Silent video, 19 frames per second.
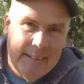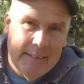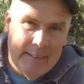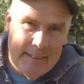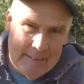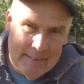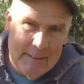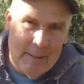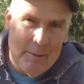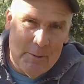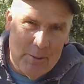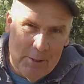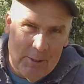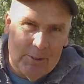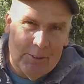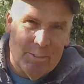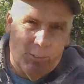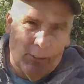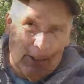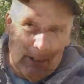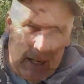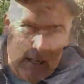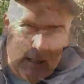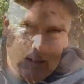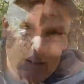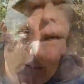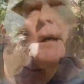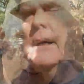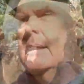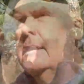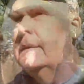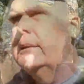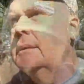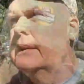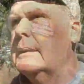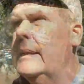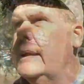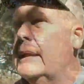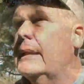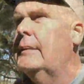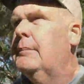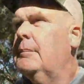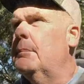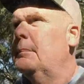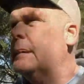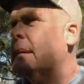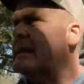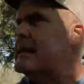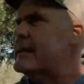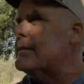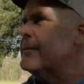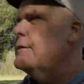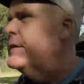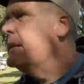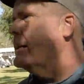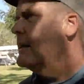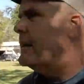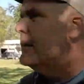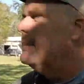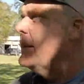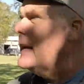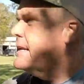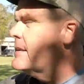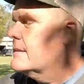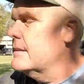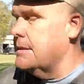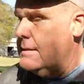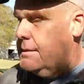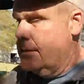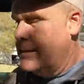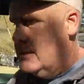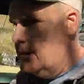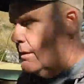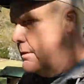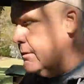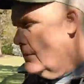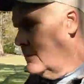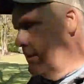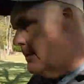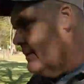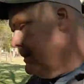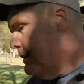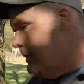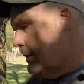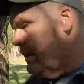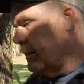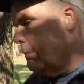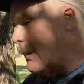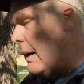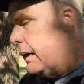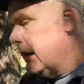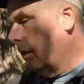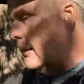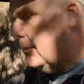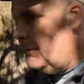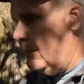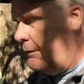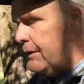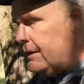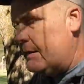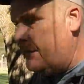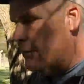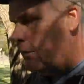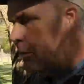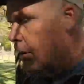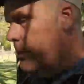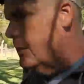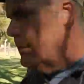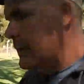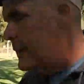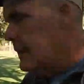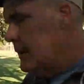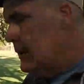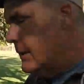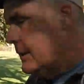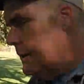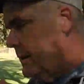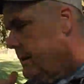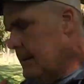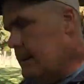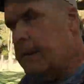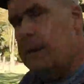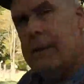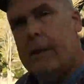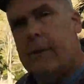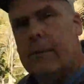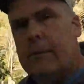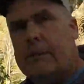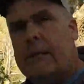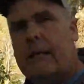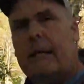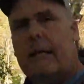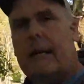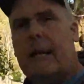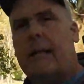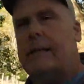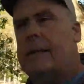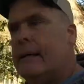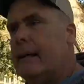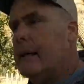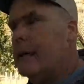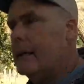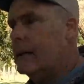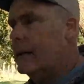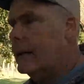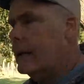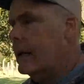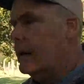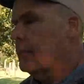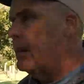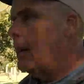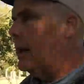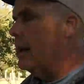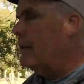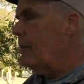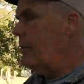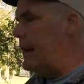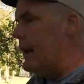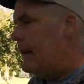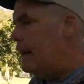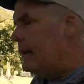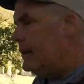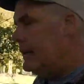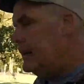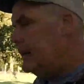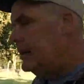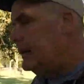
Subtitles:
let's go nurture a colony. Again, mixing the feed up, that's done. So I'm gonna bottle up the feed for them. We'll take it out there. I got a pollen patty